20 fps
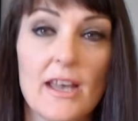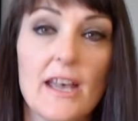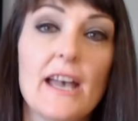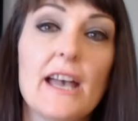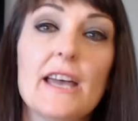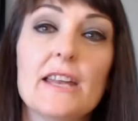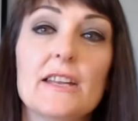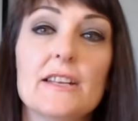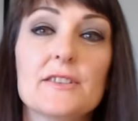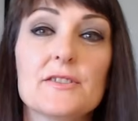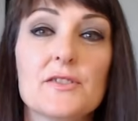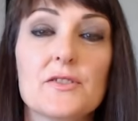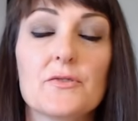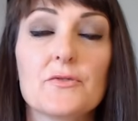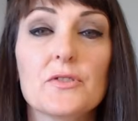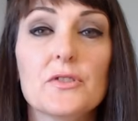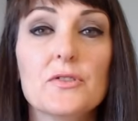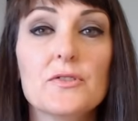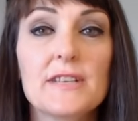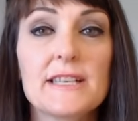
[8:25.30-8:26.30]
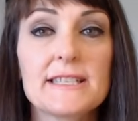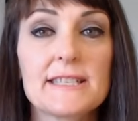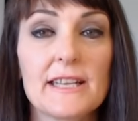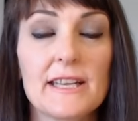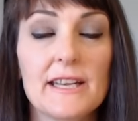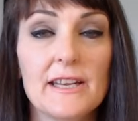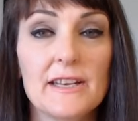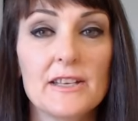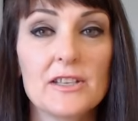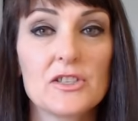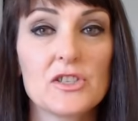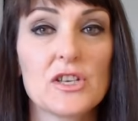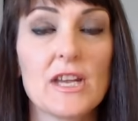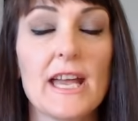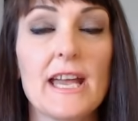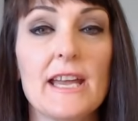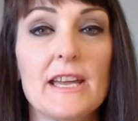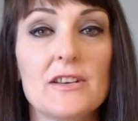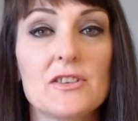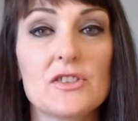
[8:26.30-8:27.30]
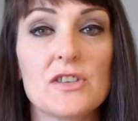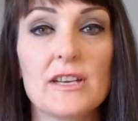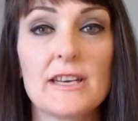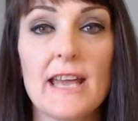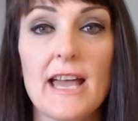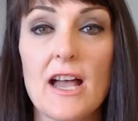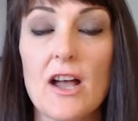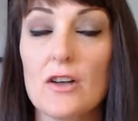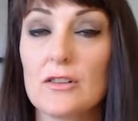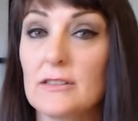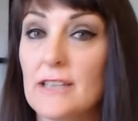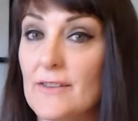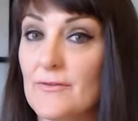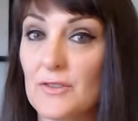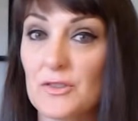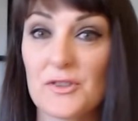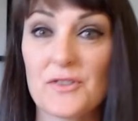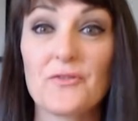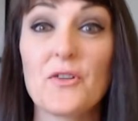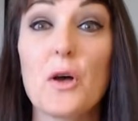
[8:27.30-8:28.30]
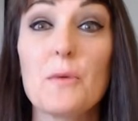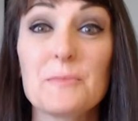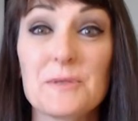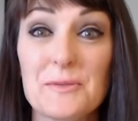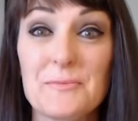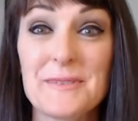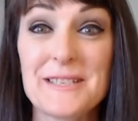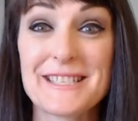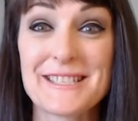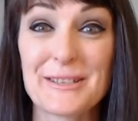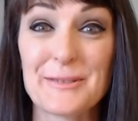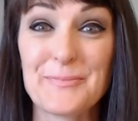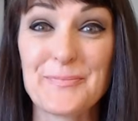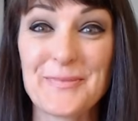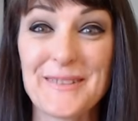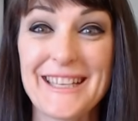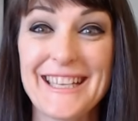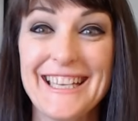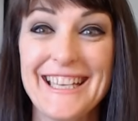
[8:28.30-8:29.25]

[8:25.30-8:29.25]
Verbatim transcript: And it's through this inner change in our levels of optimism